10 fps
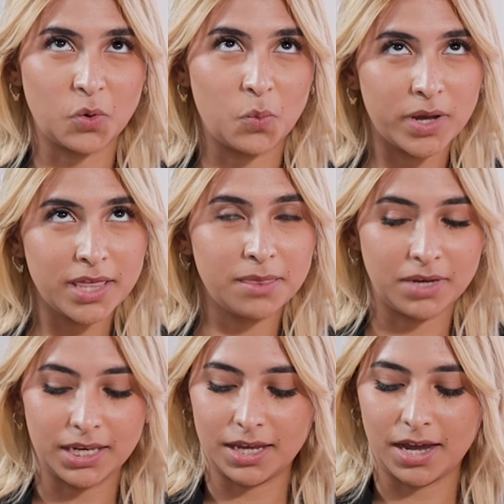So, with
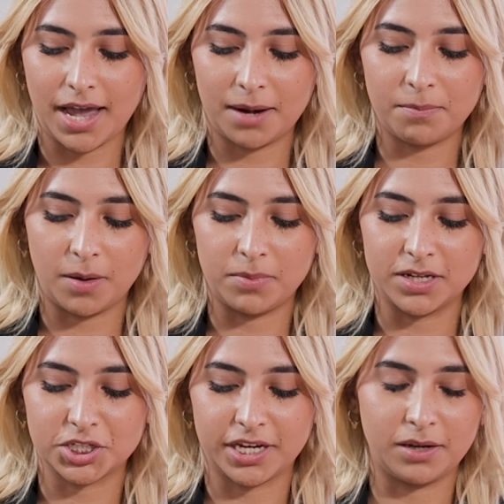media and
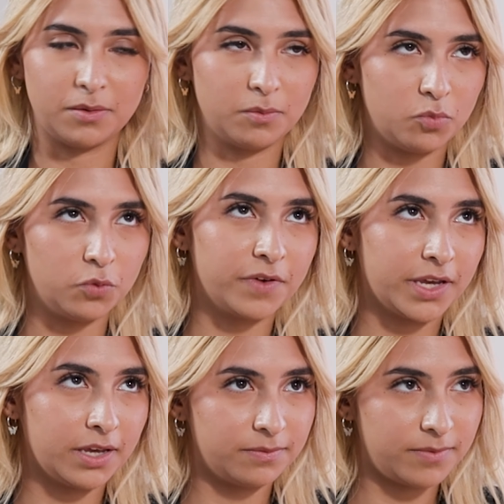publishing,
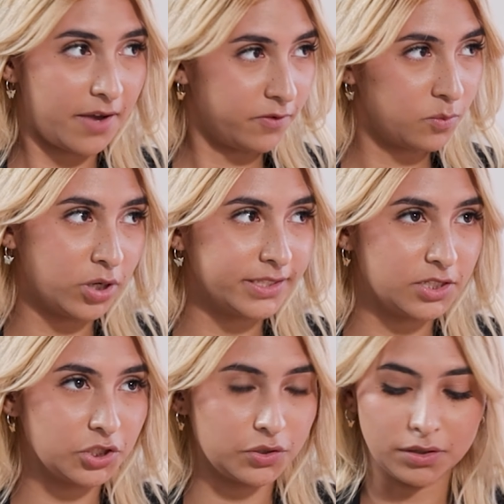moving ever more
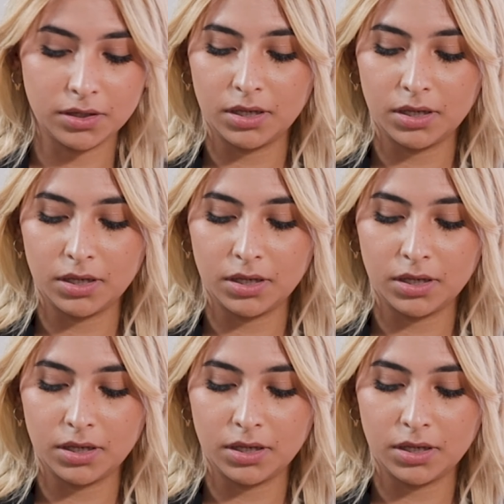digital.